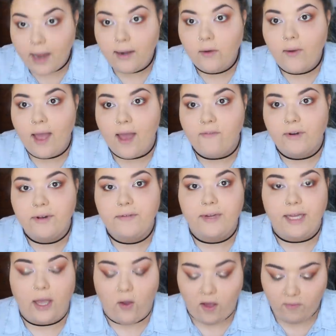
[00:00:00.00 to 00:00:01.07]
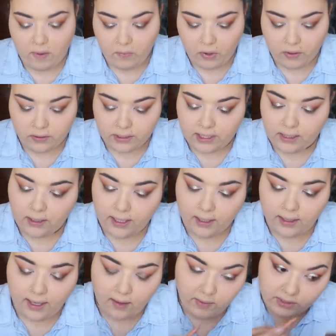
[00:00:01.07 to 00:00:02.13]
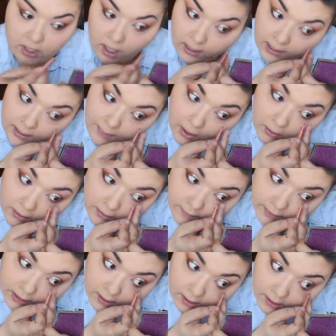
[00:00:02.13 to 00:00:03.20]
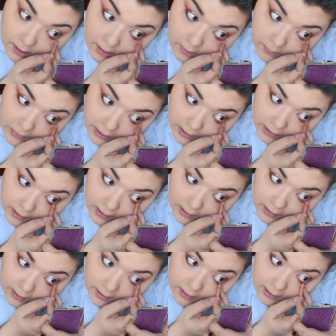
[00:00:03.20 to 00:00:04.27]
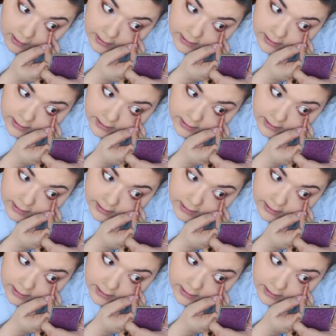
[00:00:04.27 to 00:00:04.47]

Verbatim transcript: I know every video I've been posting lately, I've been talking about CurvyCon, but it